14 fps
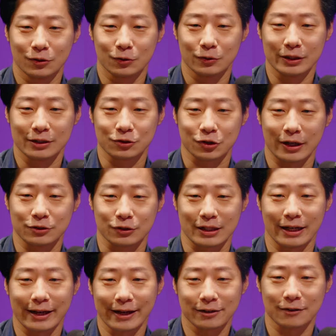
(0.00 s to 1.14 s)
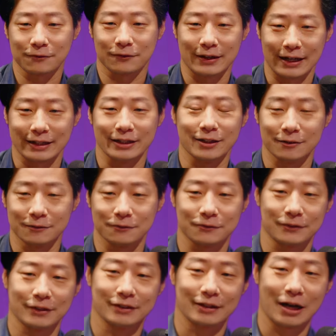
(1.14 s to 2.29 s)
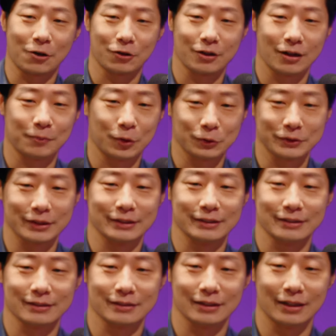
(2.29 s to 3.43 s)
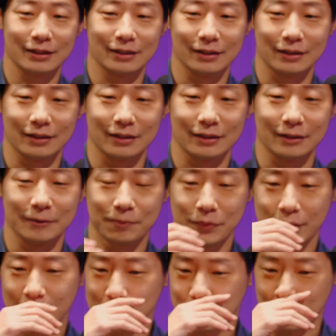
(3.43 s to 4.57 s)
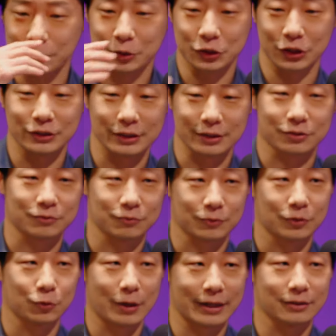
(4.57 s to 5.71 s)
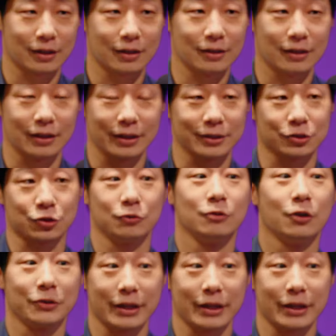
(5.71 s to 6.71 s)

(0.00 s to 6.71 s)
we try to clarify if mm -hmm. our opponent's uh, promotion is mm -hmm, right, uh, mm. is true or